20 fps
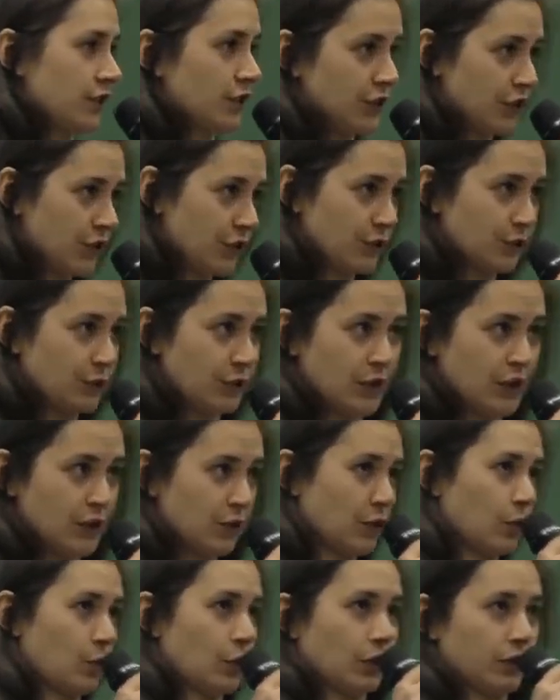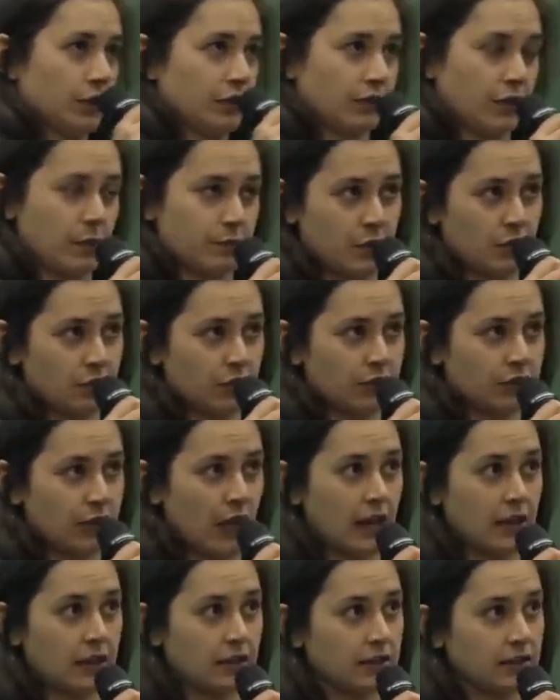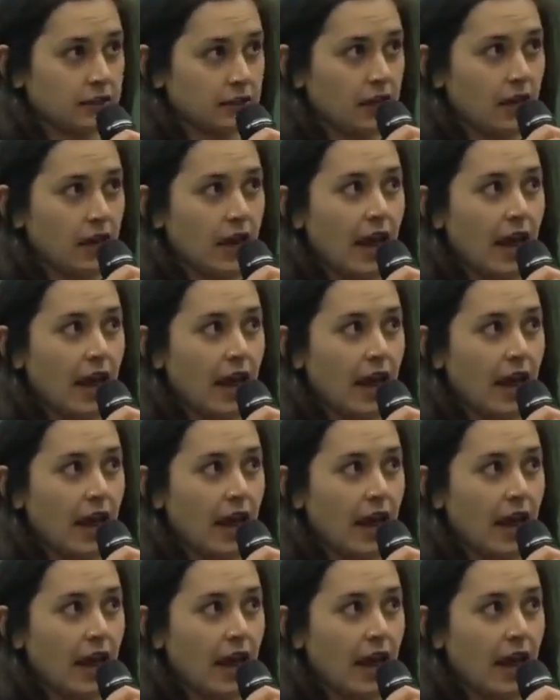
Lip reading: to you in the world of computer science.